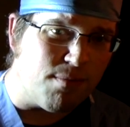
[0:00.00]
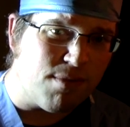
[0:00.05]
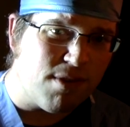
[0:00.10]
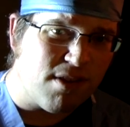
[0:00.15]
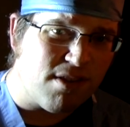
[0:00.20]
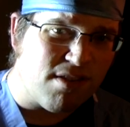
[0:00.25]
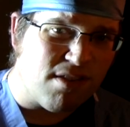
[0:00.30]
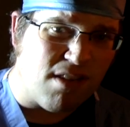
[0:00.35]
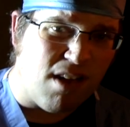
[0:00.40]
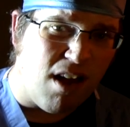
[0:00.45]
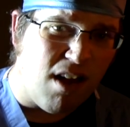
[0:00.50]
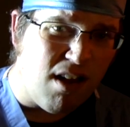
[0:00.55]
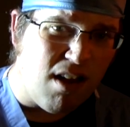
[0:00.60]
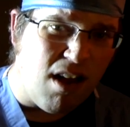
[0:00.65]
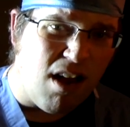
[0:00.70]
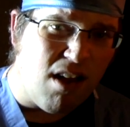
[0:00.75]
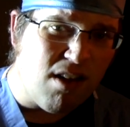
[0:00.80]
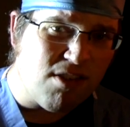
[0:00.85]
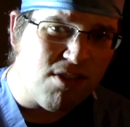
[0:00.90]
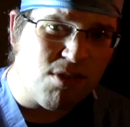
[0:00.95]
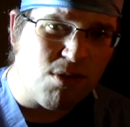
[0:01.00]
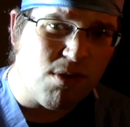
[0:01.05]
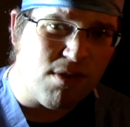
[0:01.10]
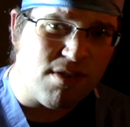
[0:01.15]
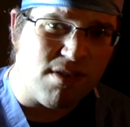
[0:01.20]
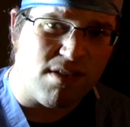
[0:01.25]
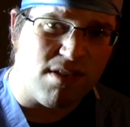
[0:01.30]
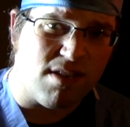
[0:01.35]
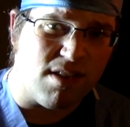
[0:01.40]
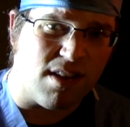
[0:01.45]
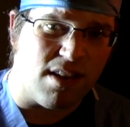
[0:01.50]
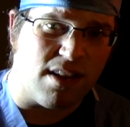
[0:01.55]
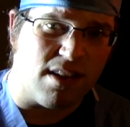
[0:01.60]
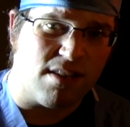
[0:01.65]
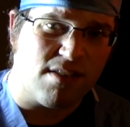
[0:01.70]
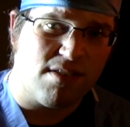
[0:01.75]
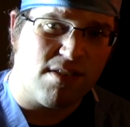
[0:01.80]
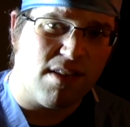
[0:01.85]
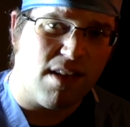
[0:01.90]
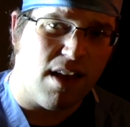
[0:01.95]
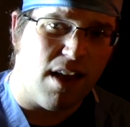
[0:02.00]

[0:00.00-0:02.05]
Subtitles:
just all sorts of things.